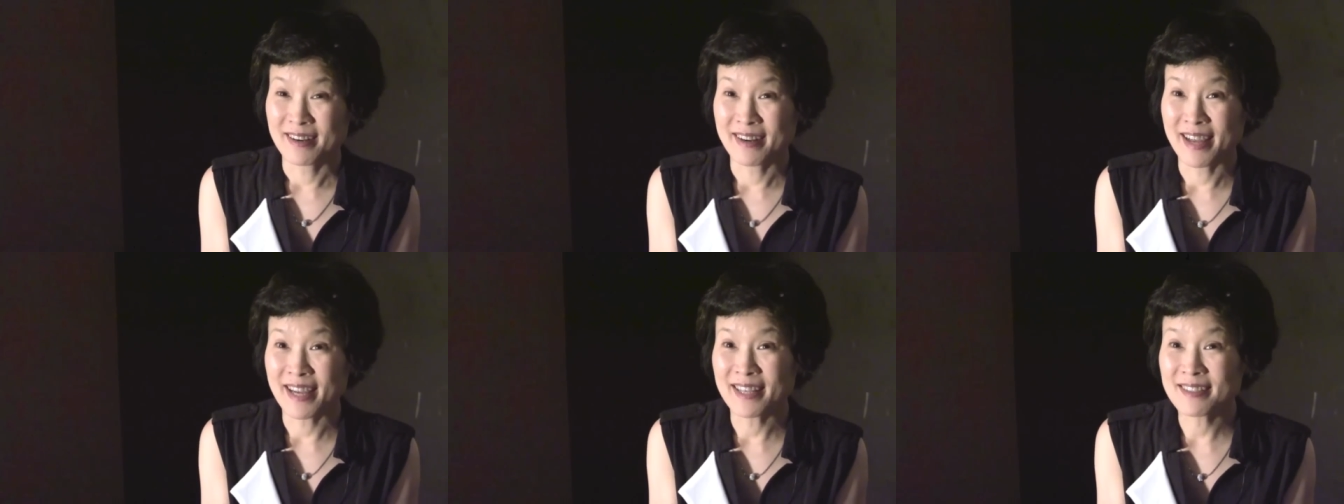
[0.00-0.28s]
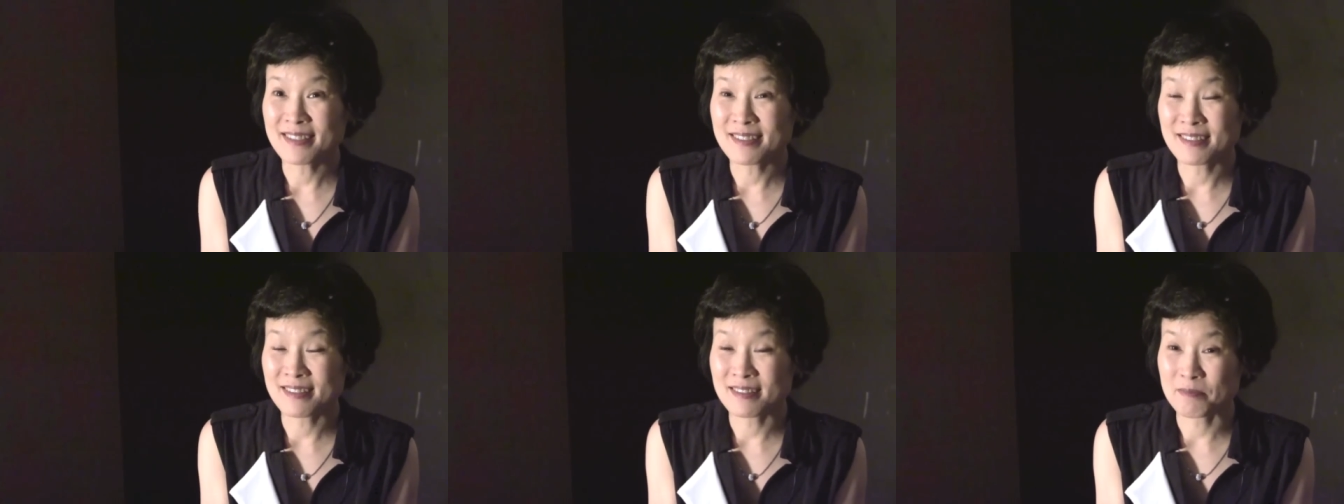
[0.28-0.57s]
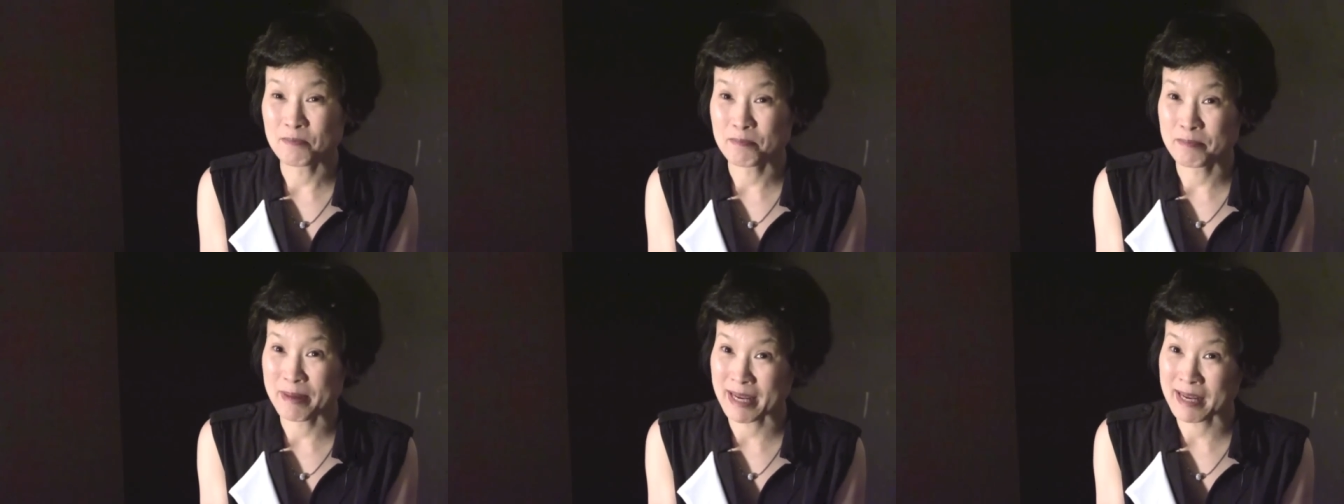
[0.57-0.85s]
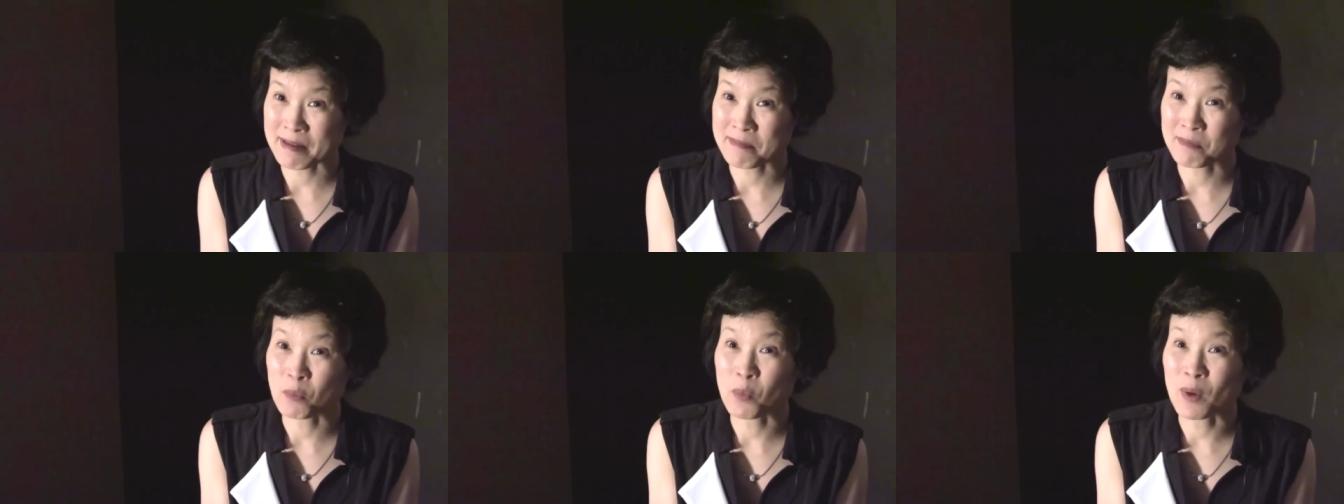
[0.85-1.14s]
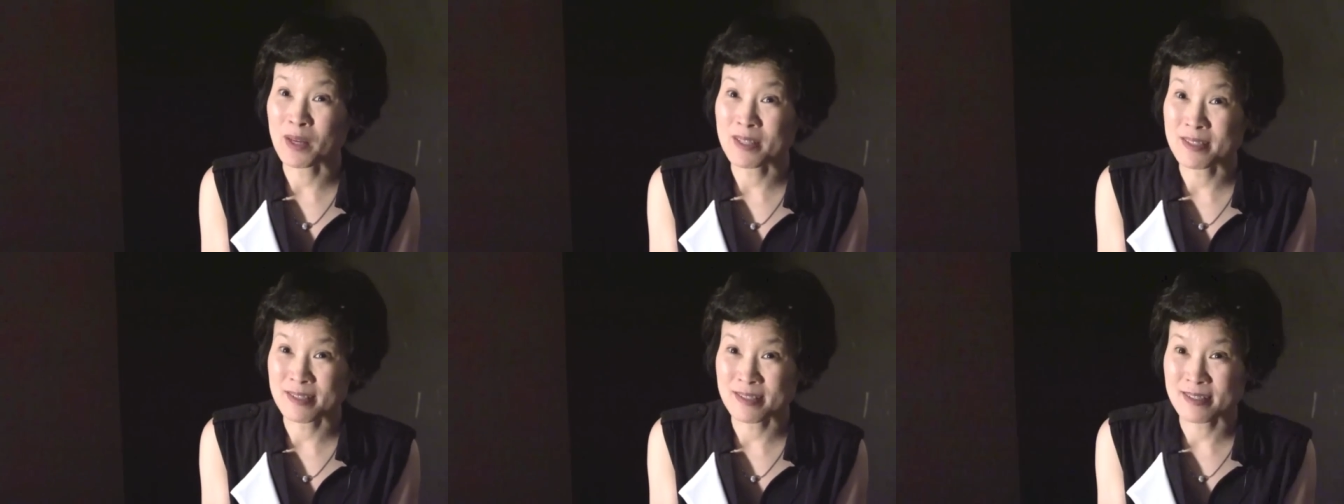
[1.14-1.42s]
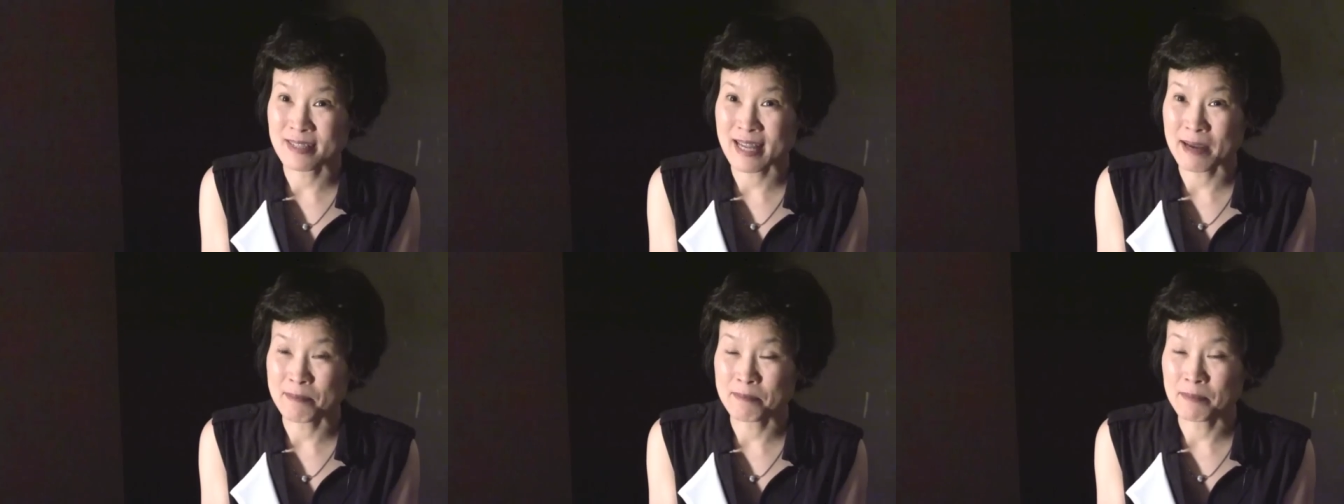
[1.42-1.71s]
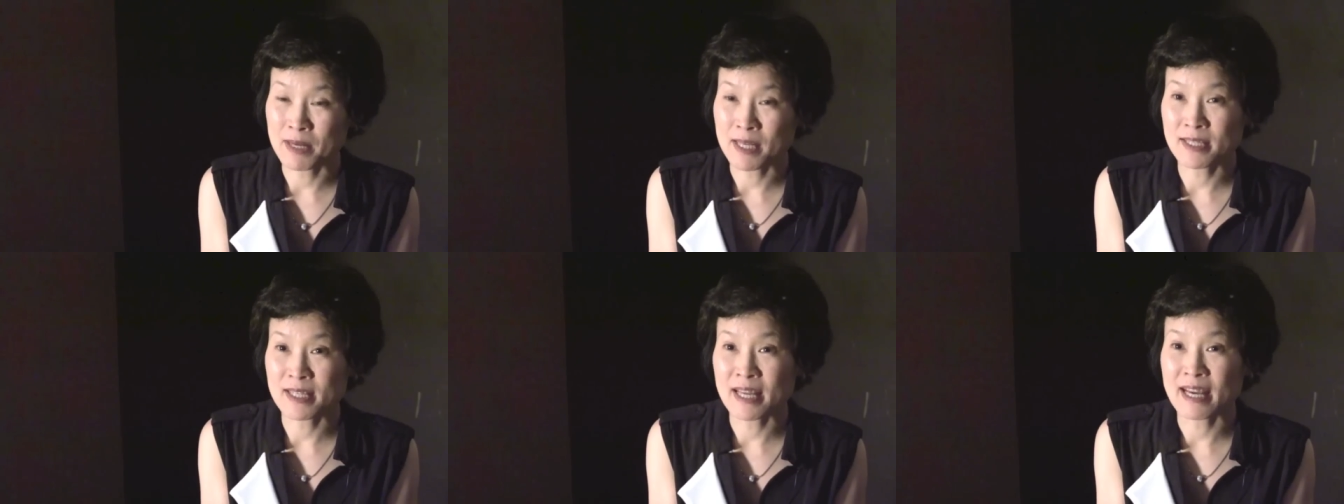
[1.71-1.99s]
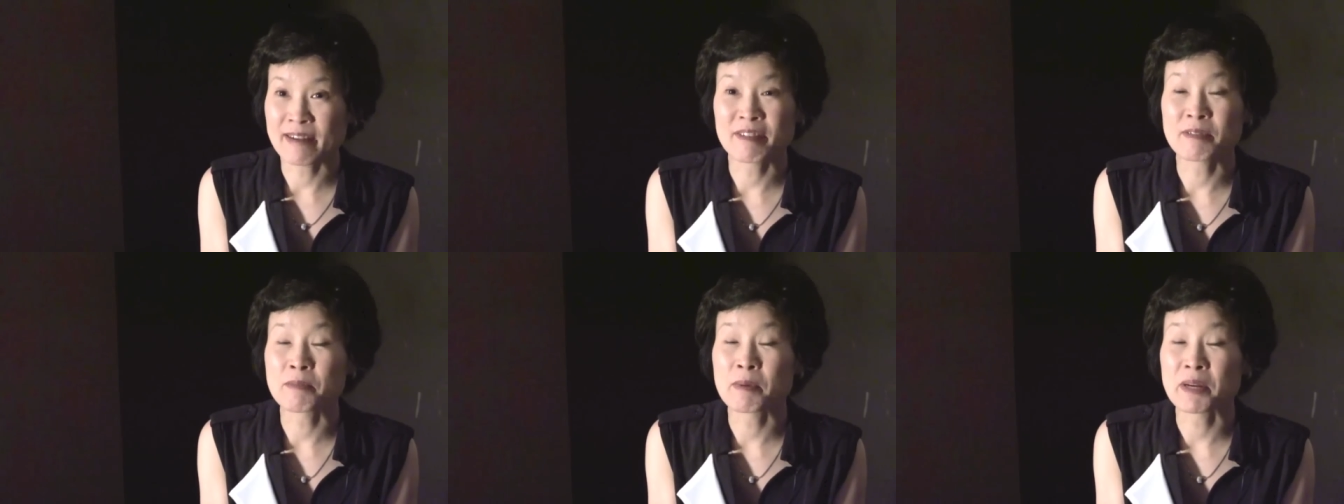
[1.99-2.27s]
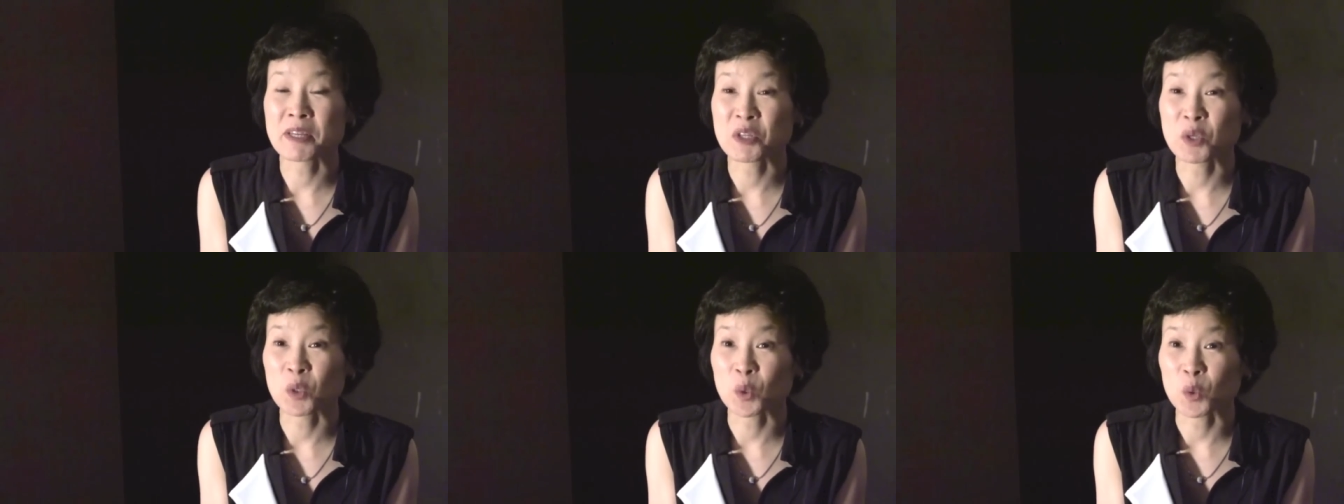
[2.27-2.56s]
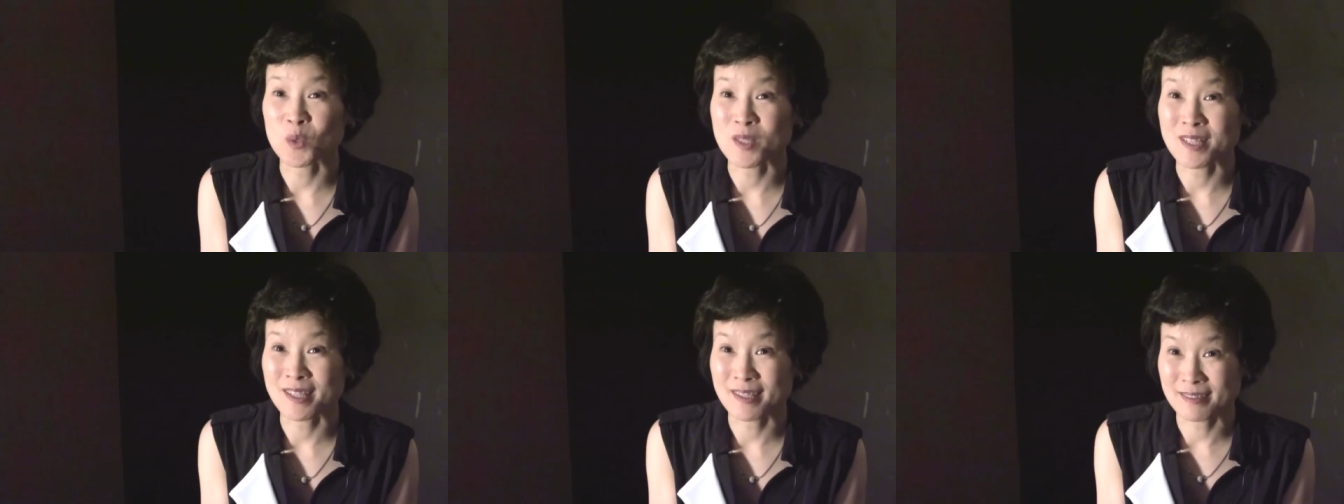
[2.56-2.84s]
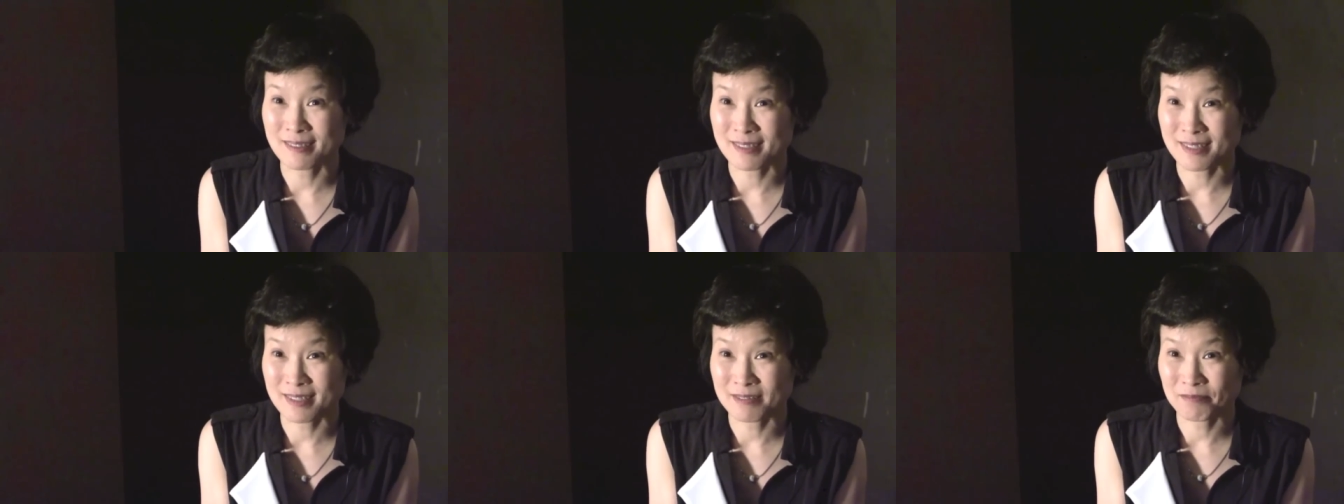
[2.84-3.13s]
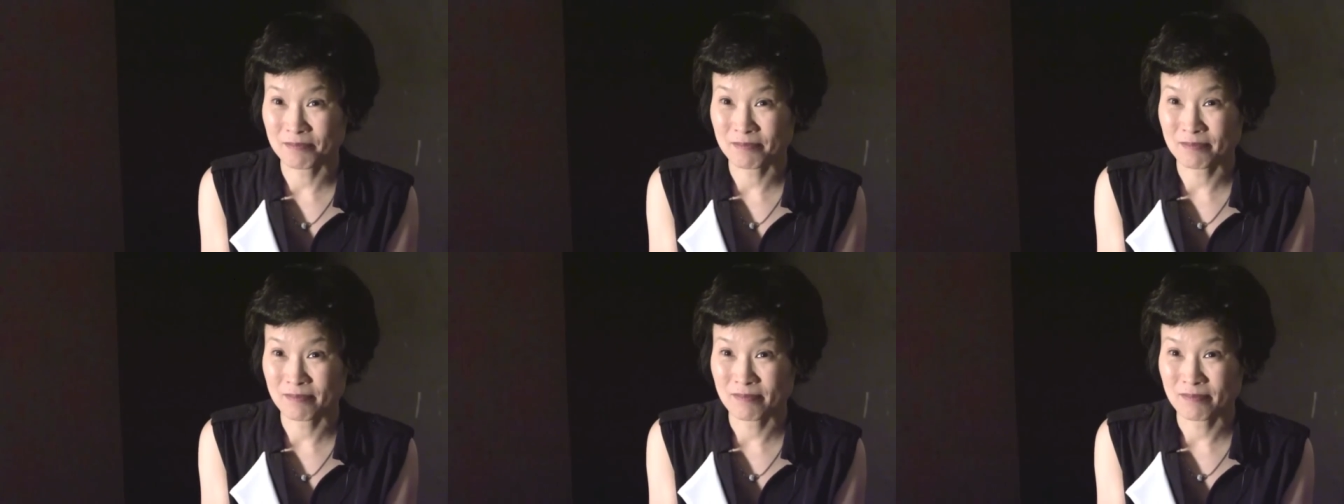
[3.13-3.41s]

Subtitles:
Let's back up one step. Let's say everyone use it,